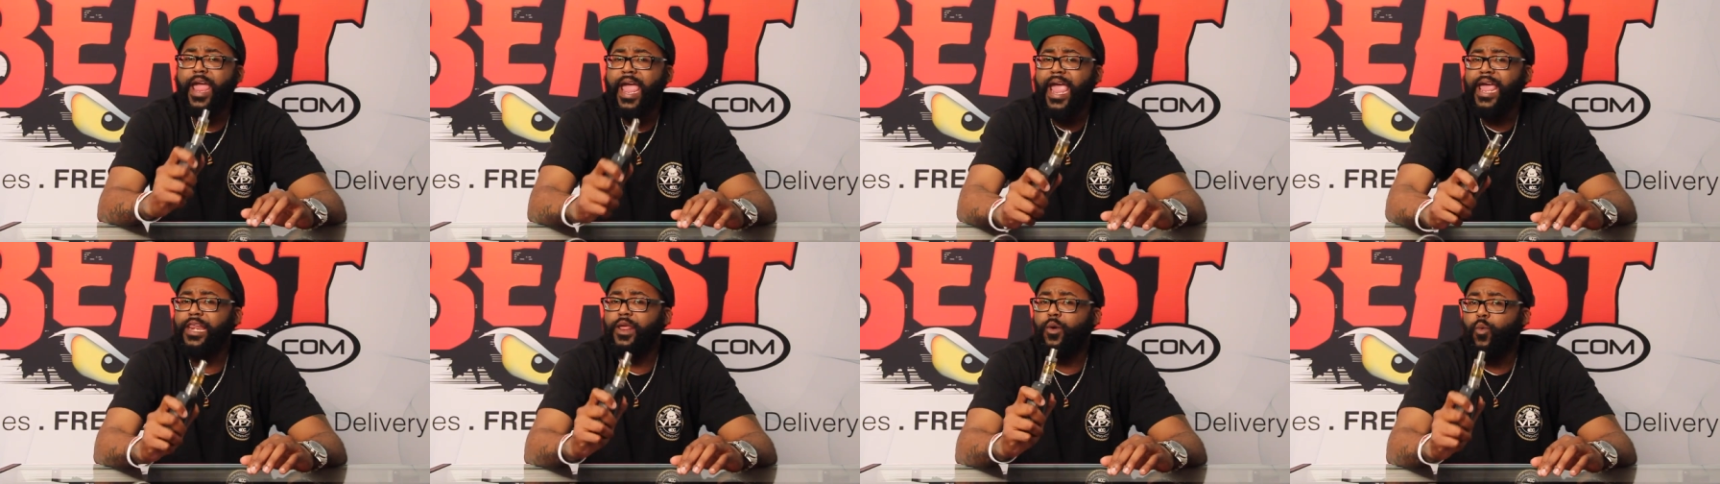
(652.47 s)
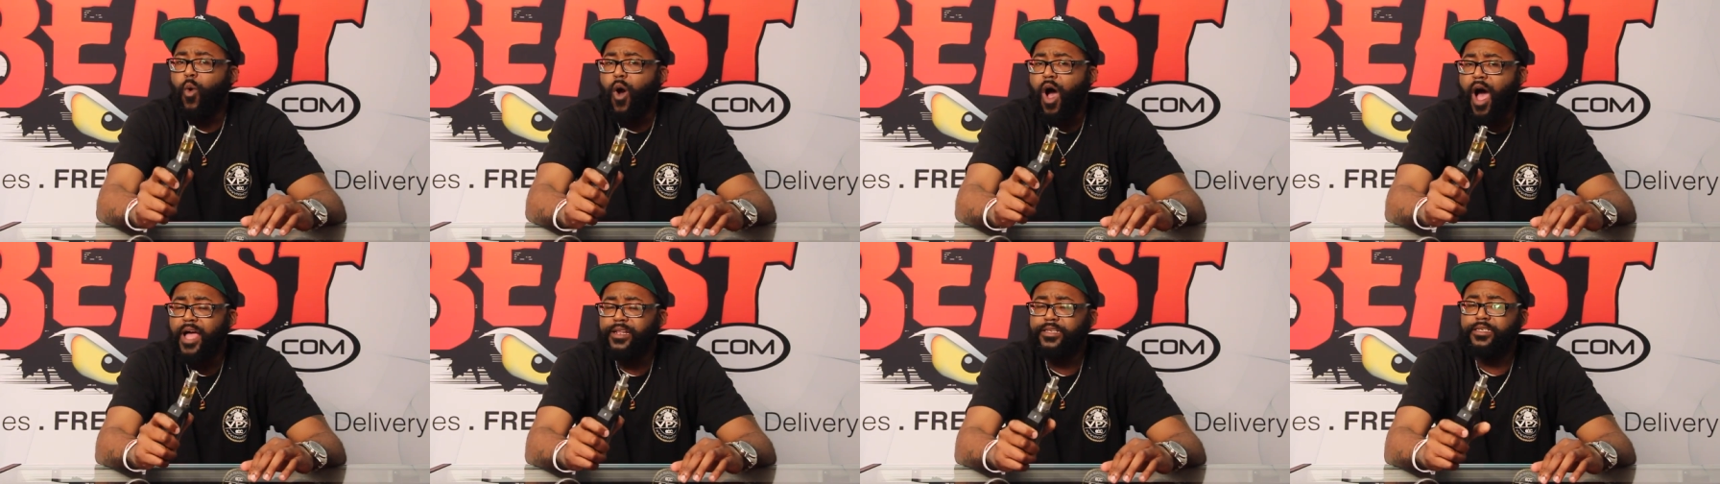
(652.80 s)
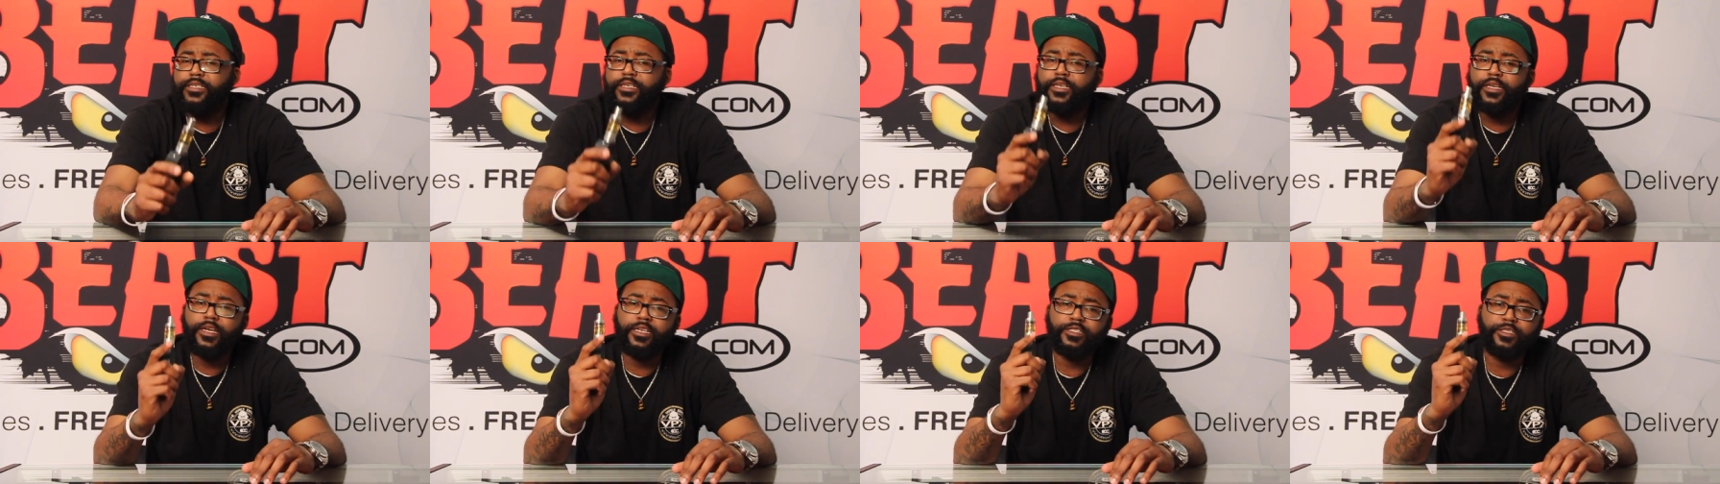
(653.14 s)
80
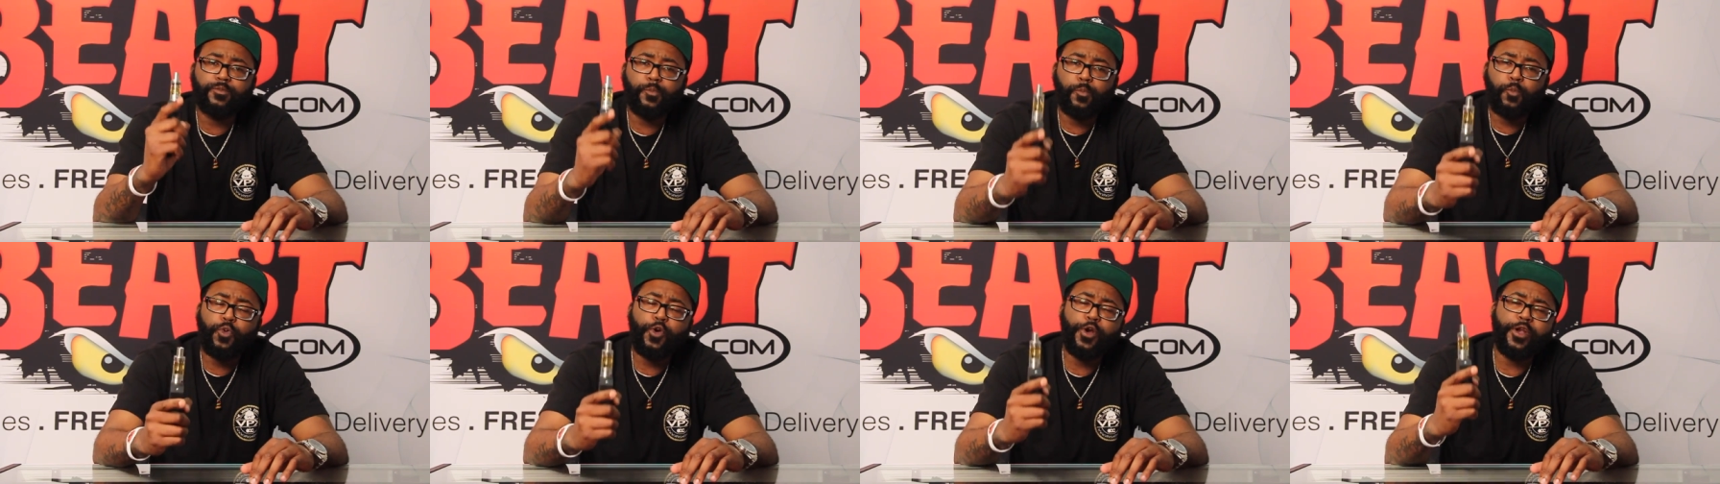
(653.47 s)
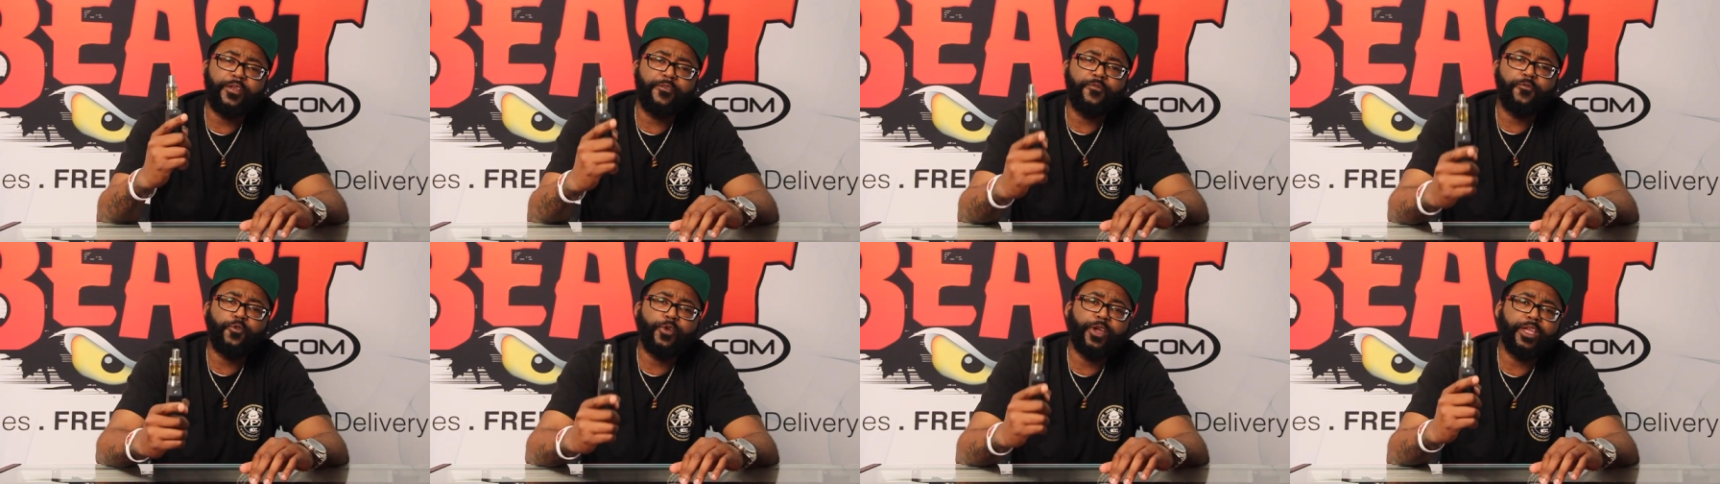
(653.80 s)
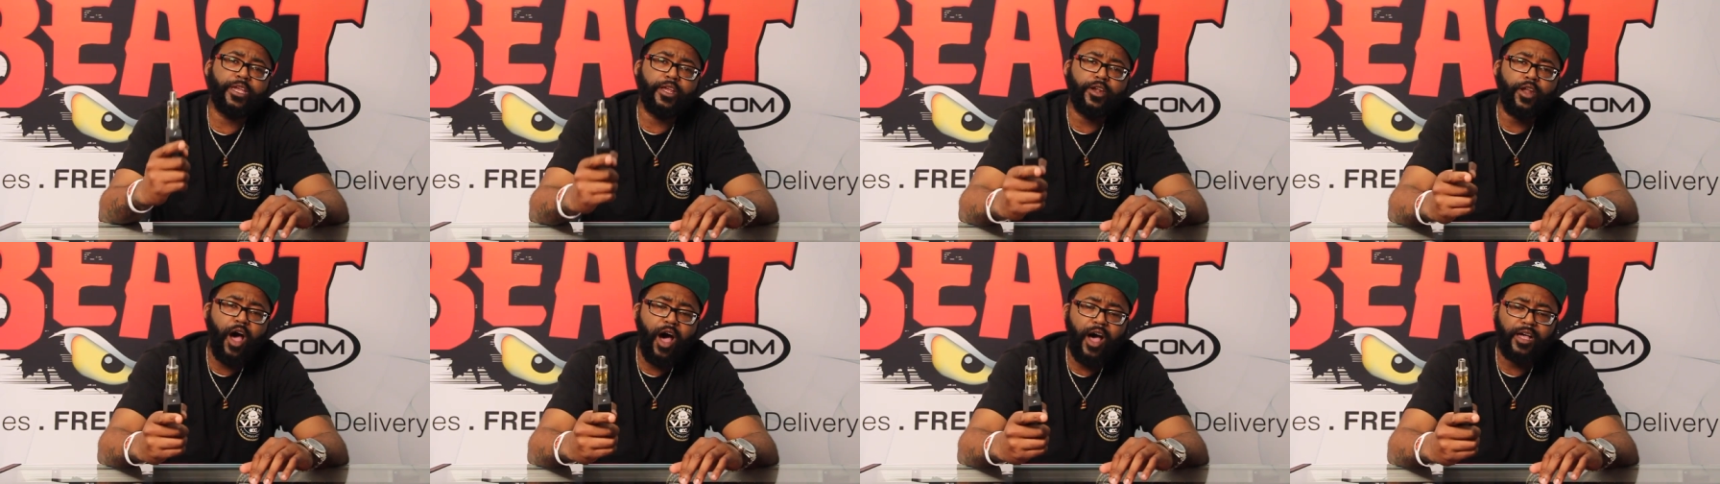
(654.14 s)
watts is pretty
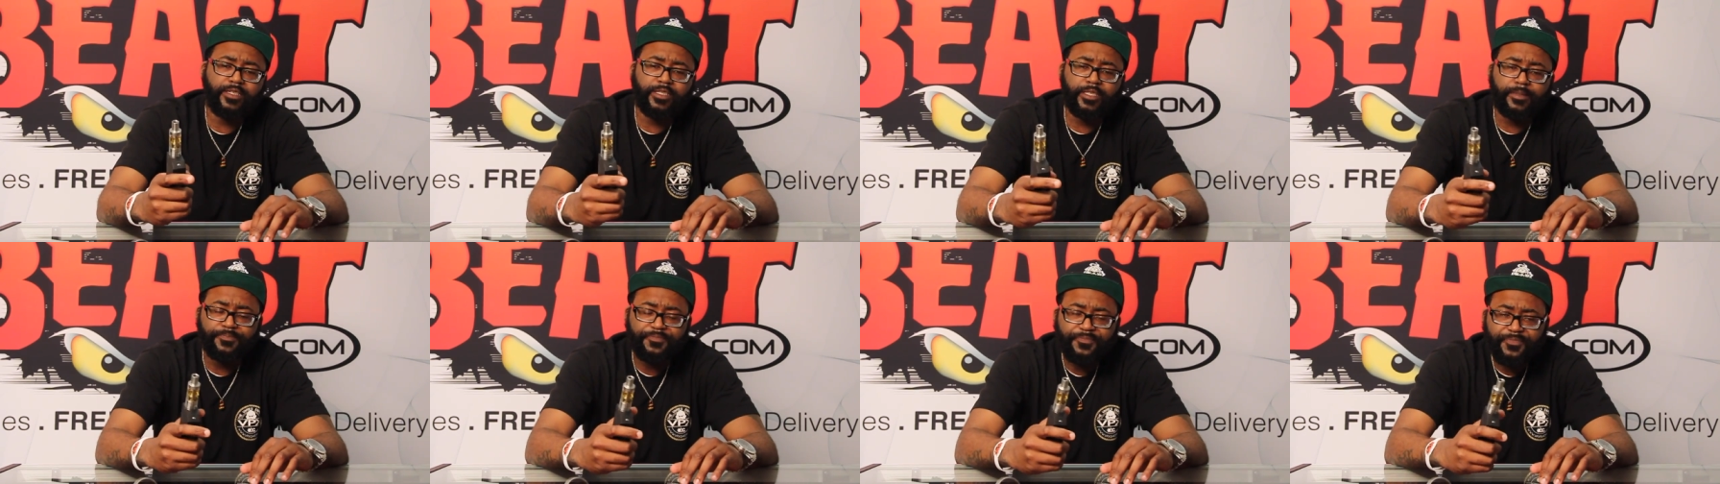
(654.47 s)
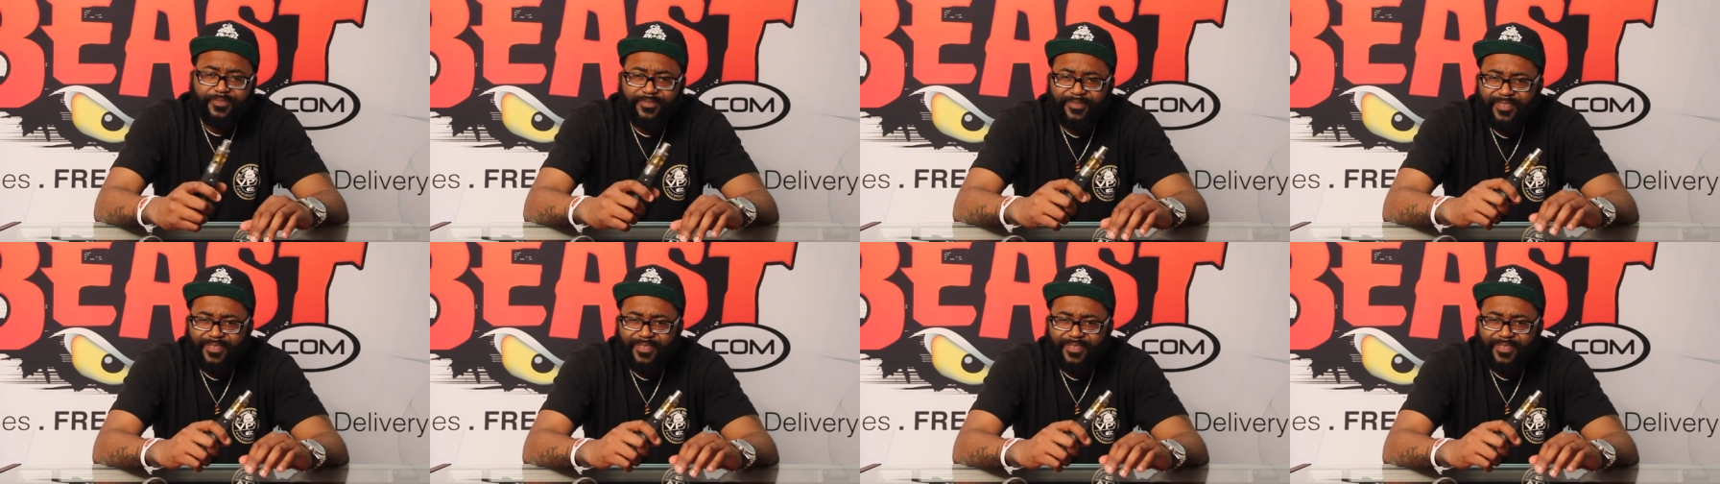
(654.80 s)
freaking awesome.